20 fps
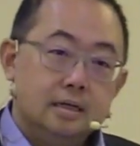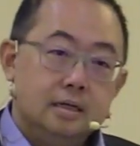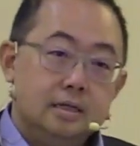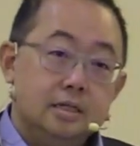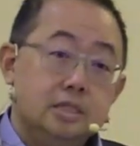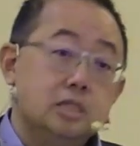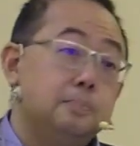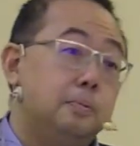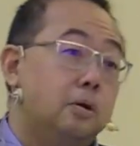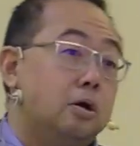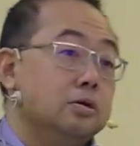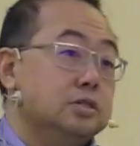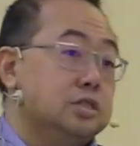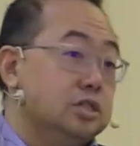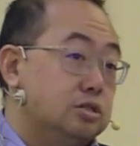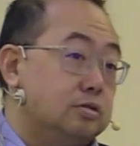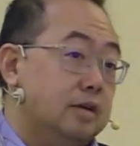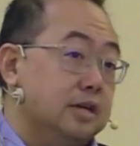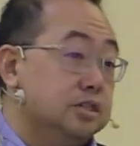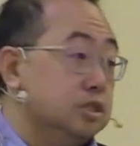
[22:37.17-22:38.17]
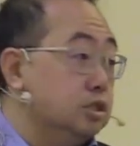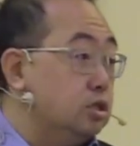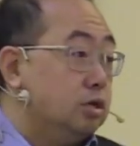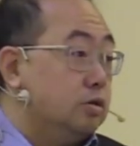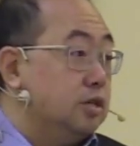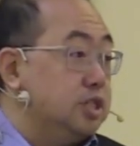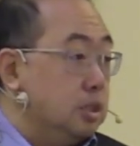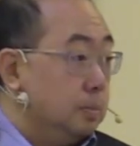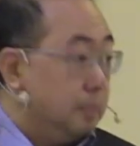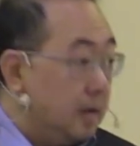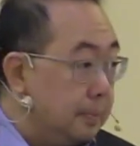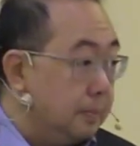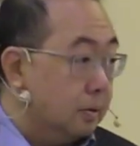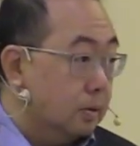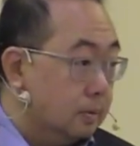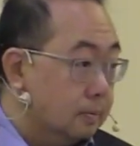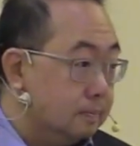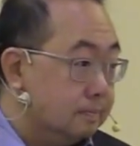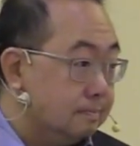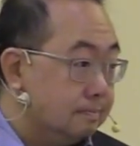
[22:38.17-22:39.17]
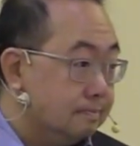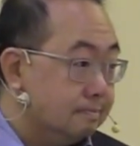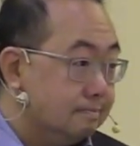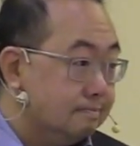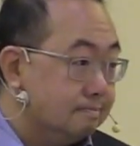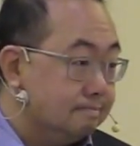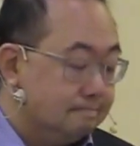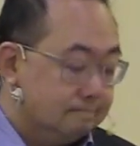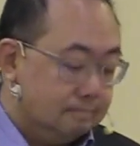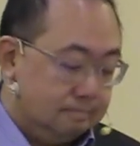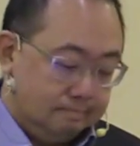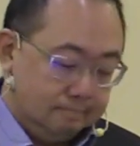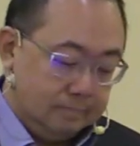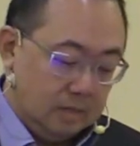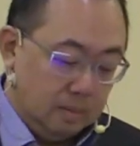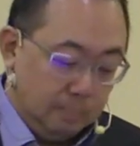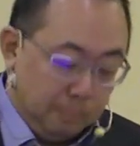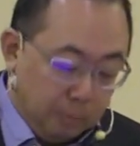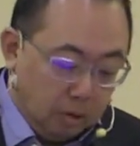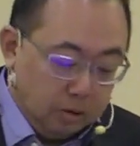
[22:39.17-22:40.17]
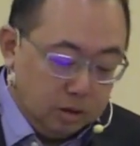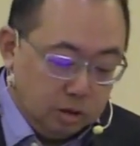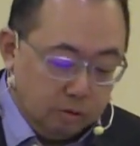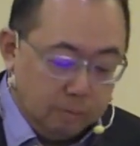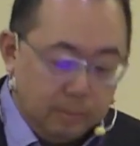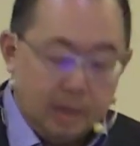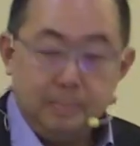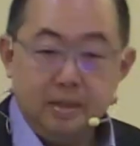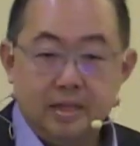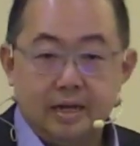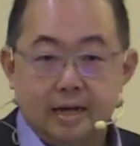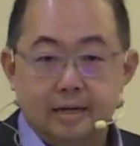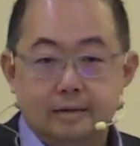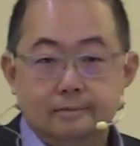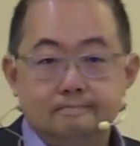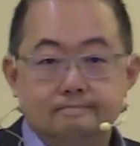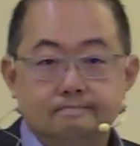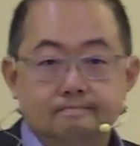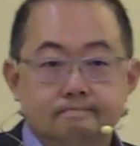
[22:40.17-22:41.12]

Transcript: This is Paul's instructions to Christian people. Important to remember that.